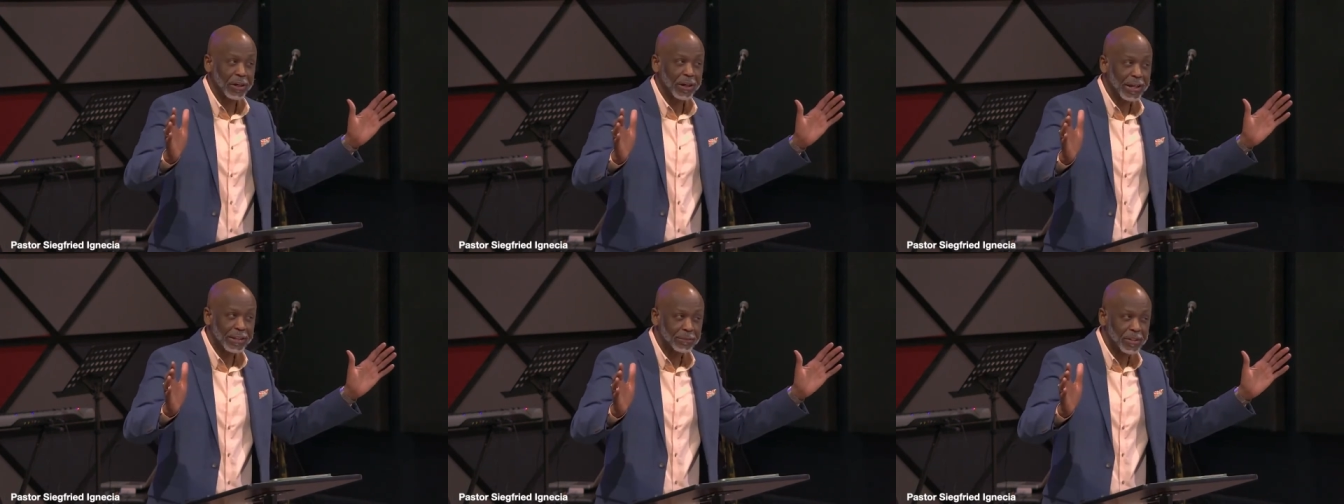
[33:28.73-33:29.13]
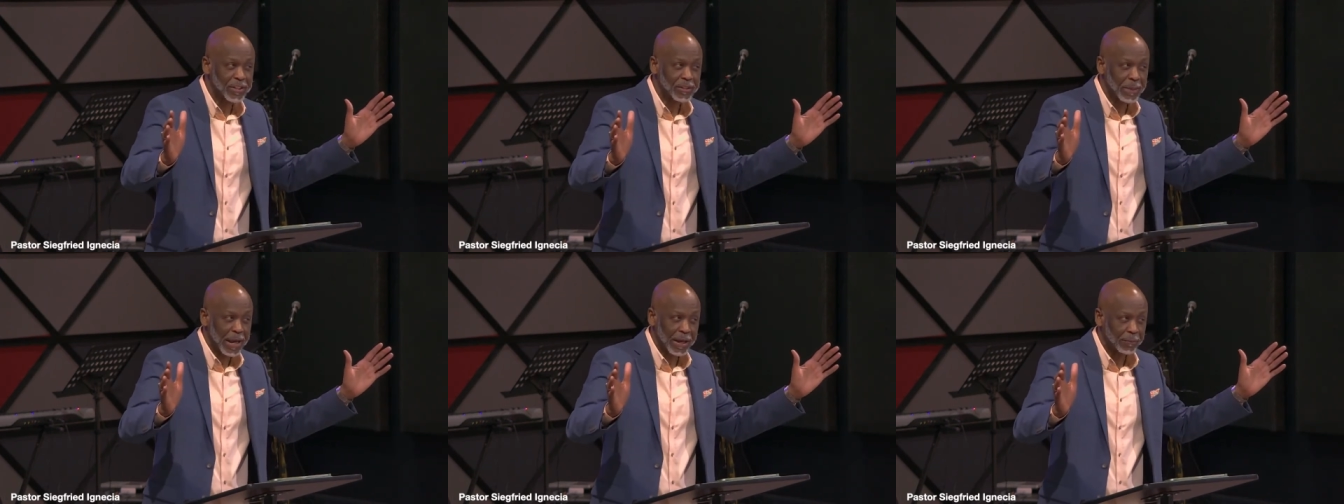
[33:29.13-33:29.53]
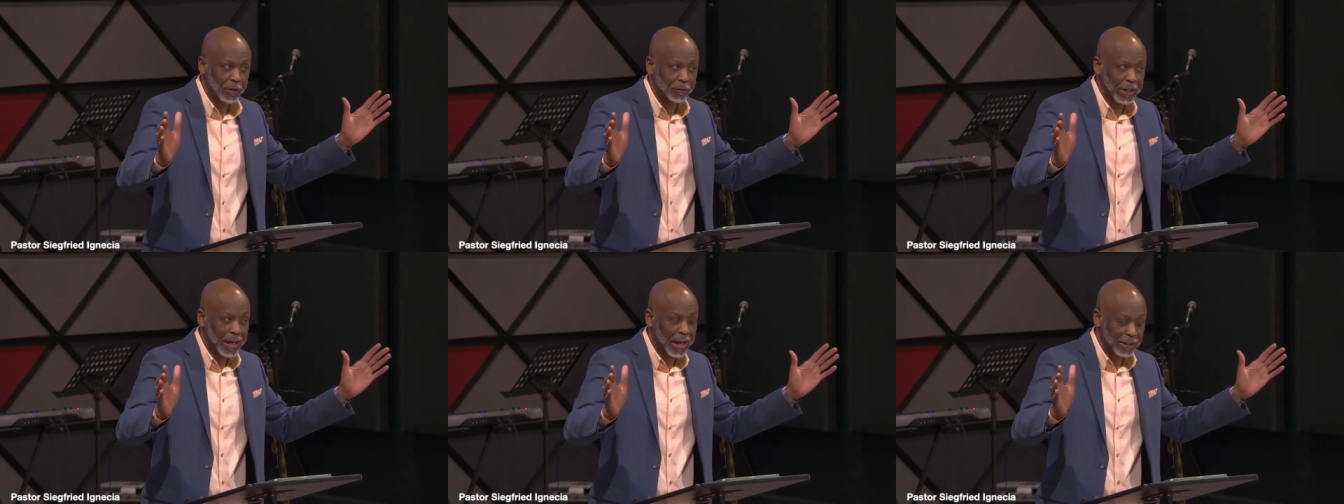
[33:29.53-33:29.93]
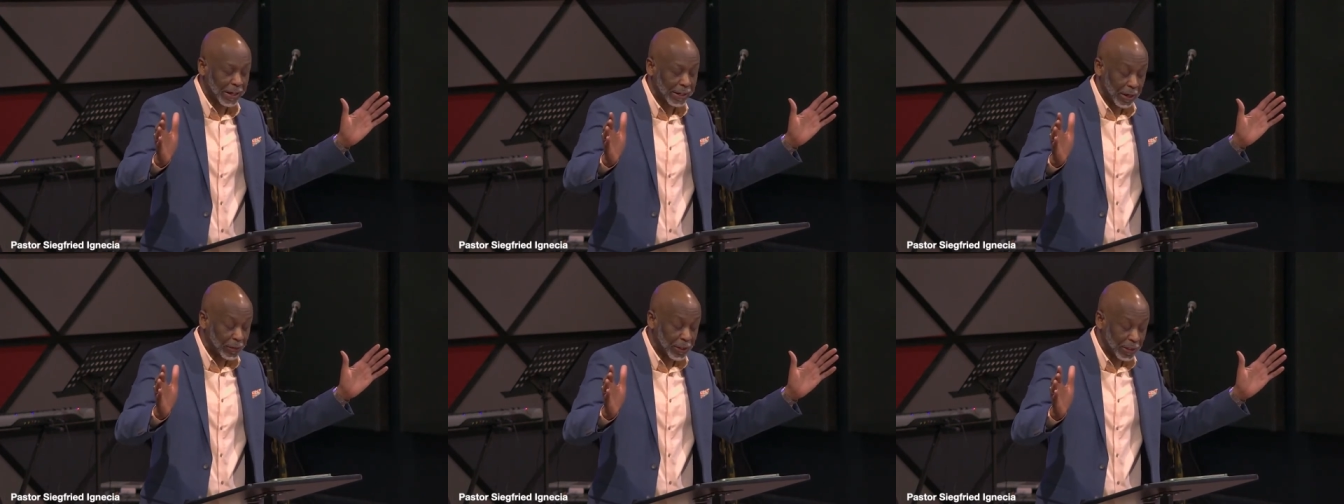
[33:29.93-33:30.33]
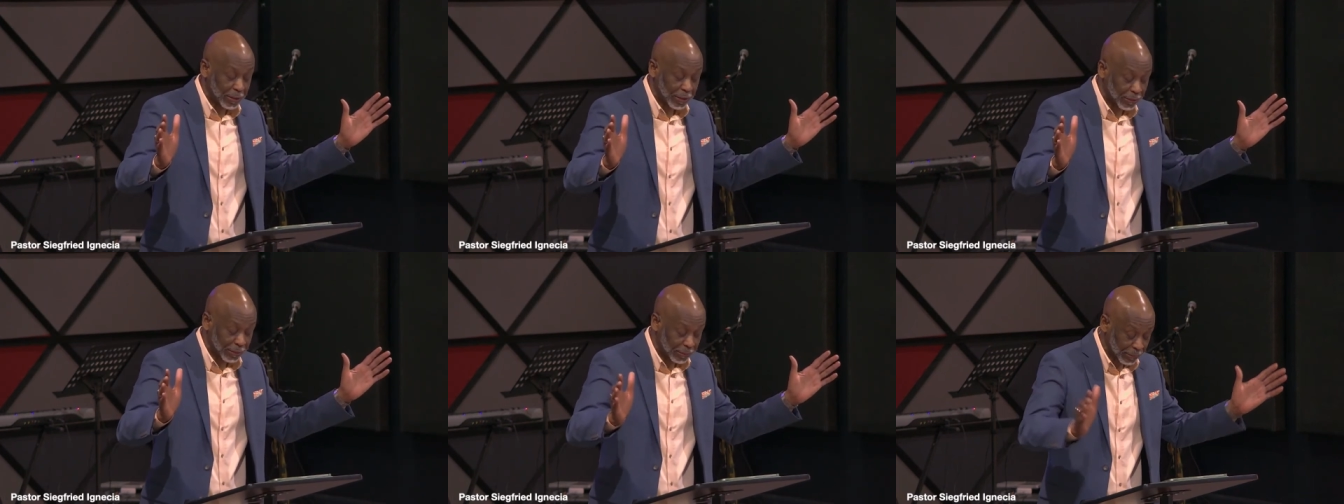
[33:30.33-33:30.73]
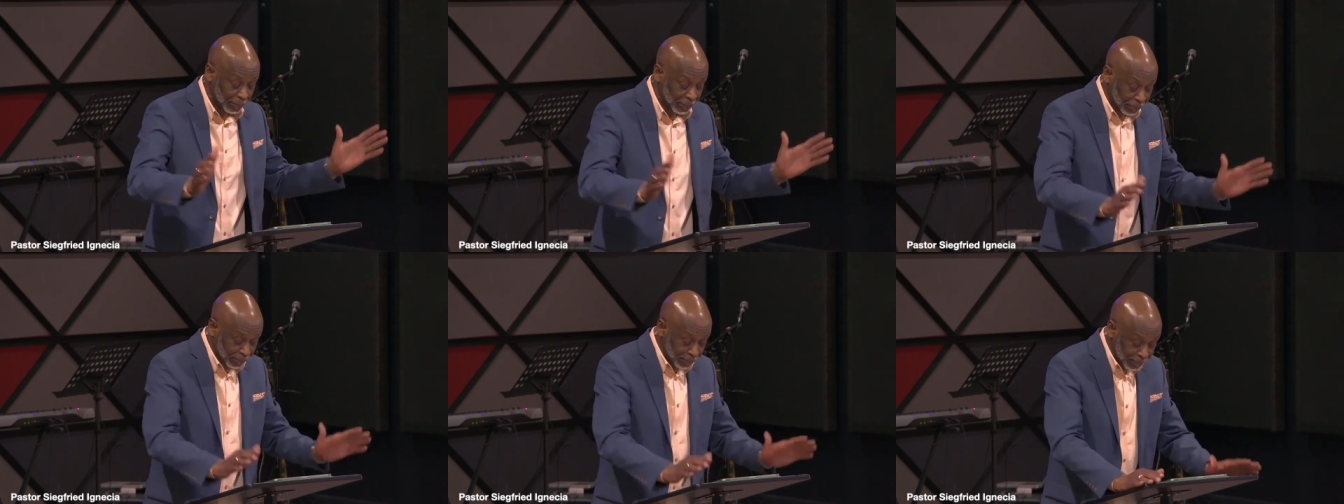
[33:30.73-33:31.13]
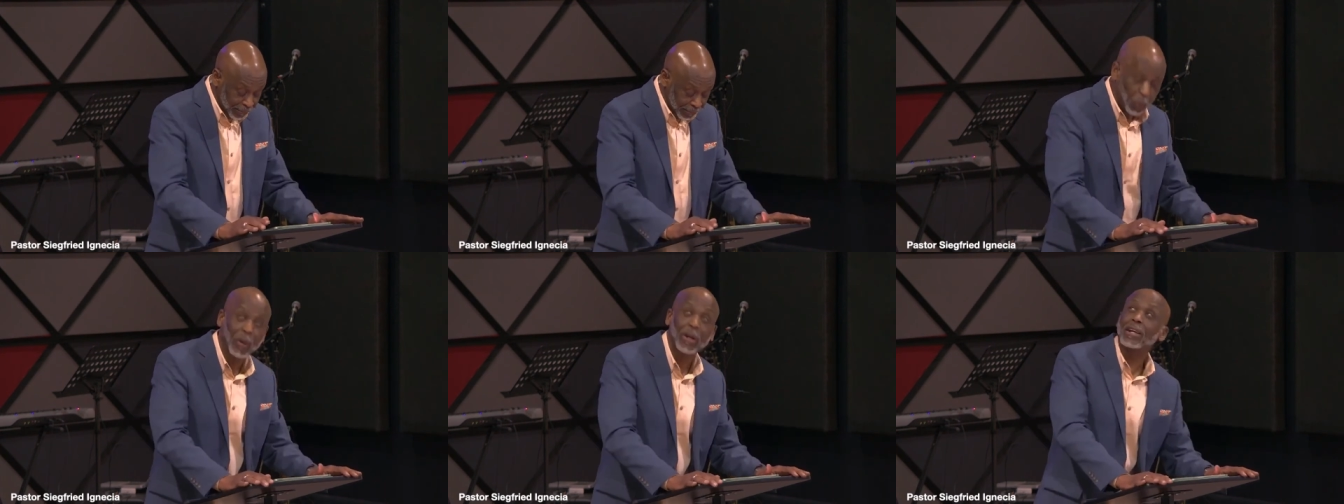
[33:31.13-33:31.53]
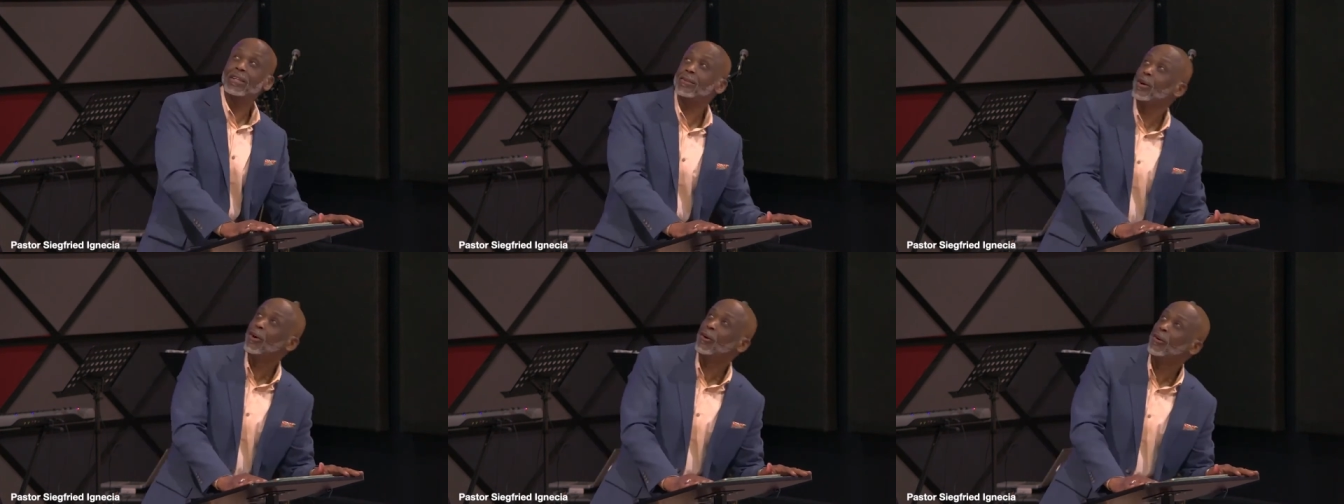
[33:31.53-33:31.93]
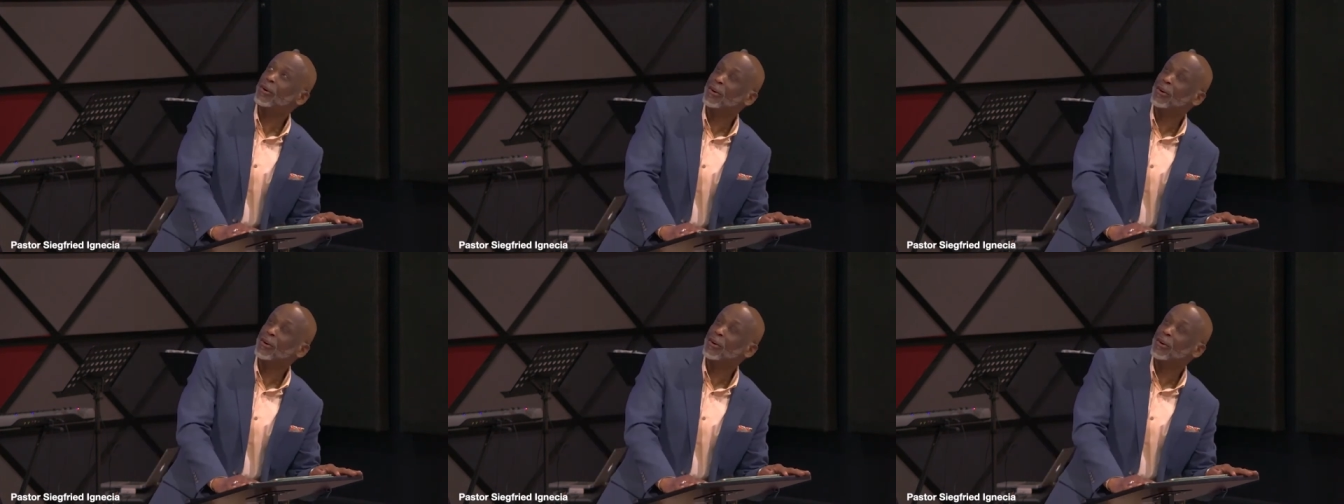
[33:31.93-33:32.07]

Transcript: is going to hit me, smack me over the head right now either. What is?